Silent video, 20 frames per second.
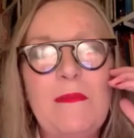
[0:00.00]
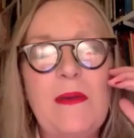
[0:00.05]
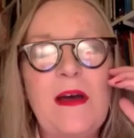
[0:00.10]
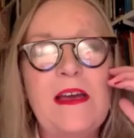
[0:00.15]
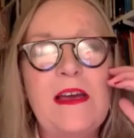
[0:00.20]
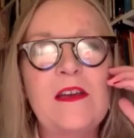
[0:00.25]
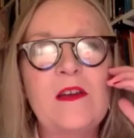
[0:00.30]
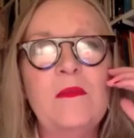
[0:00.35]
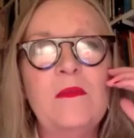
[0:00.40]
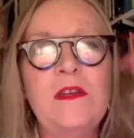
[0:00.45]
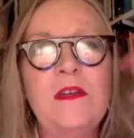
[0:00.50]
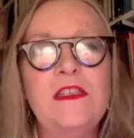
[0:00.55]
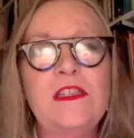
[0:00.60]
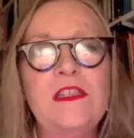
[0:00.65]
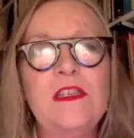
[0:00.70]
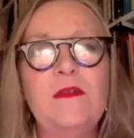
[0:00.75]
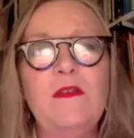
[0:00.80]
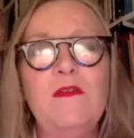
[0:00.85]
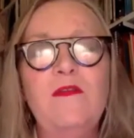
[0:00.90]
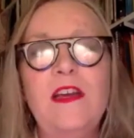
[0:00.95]
by coming
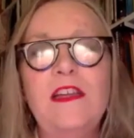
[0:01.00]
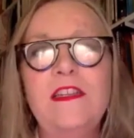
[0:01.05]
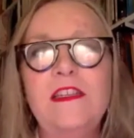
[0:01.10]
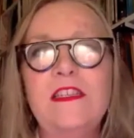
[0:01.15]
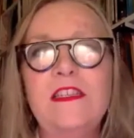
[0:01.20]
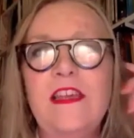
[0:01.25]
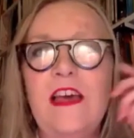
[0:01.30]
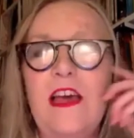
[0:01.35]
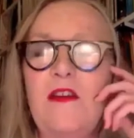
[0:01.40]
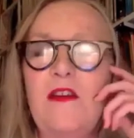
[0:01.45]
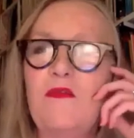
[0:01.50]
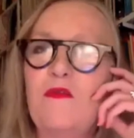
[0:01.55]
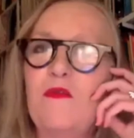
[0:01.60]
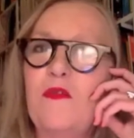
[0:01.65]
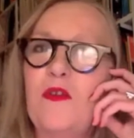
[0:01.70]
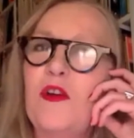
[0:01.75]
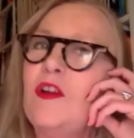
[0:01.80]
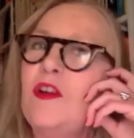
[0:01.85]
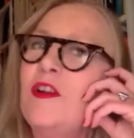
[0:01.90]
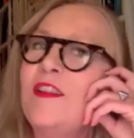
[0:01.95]
to events that I've
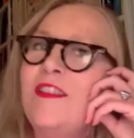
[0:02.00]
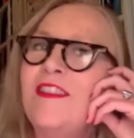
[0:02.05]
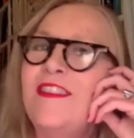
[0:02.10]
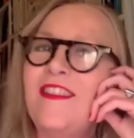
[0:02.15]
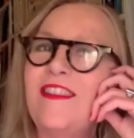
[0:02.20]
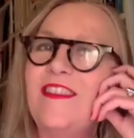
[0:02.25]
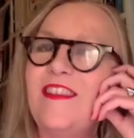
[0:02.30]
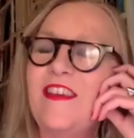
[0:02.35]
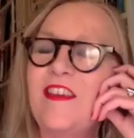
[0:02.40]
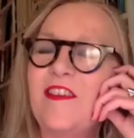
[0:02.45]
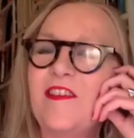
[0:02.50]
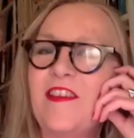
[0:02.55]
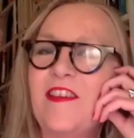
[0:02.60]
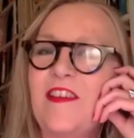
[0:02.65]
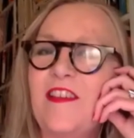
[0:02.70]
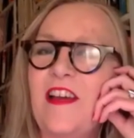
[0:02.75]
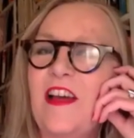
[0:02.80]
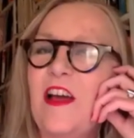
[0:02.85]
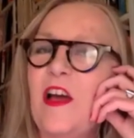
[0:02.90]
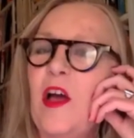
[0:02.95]
run and things like
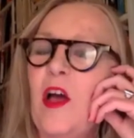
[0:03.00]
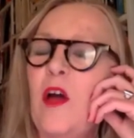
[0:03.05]
that.